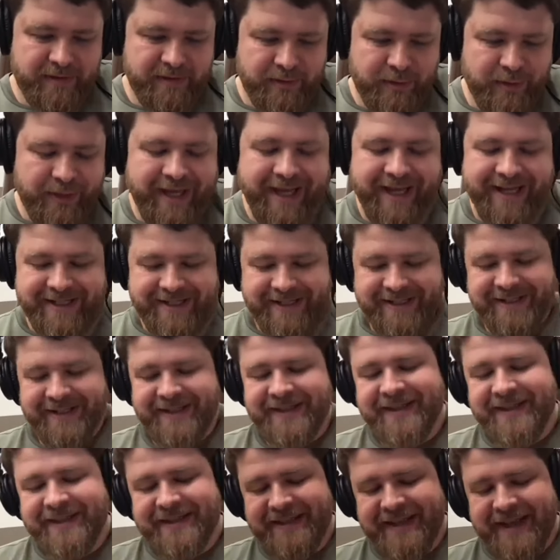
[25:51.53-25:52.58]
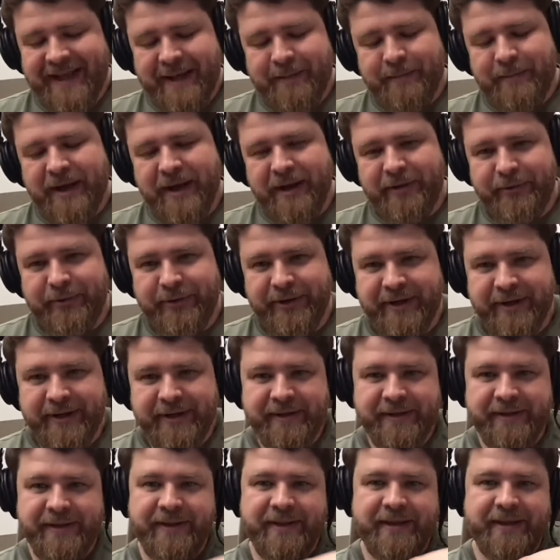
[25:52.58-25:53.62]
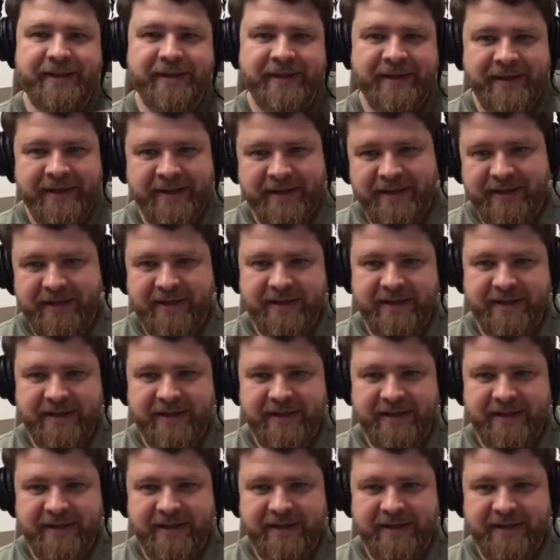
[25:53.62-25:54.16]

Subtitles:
located in the same area. They